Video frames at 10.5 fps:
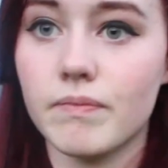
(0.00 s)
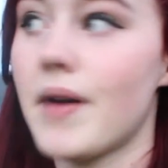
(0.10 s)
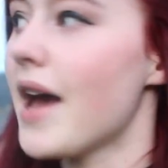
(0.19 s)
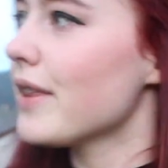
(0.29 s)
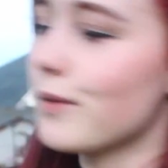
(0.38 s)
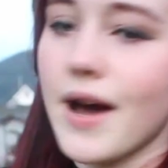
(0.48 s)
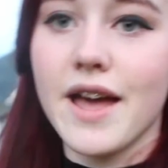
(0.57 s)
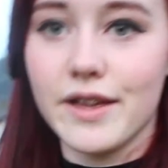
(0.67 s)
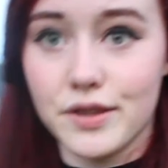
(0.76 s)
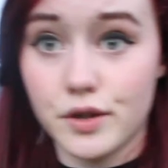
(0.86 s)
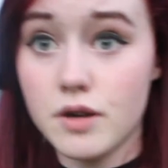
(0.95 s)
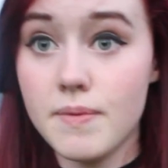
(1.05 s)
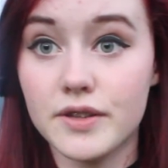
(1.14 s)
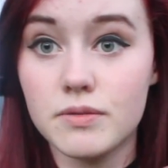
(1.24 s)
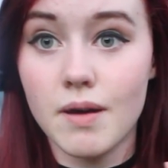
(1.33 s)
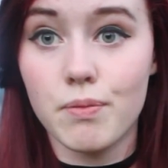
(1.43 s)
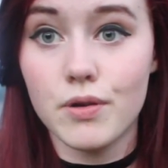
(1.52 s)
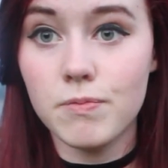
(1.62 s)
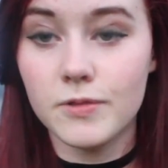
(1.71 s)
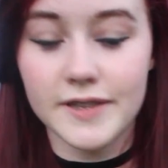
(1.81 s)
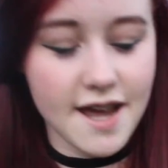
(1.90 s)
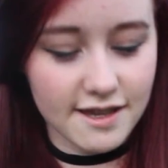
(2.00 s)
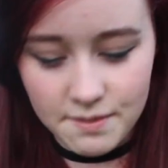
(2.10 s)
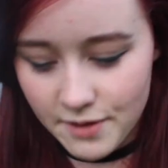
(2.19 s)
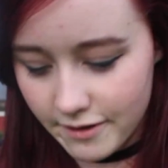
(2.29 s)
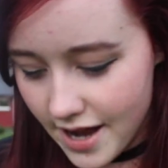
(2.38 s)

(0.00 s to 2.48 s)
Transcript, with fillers: By the way, throwback to my purple days, am I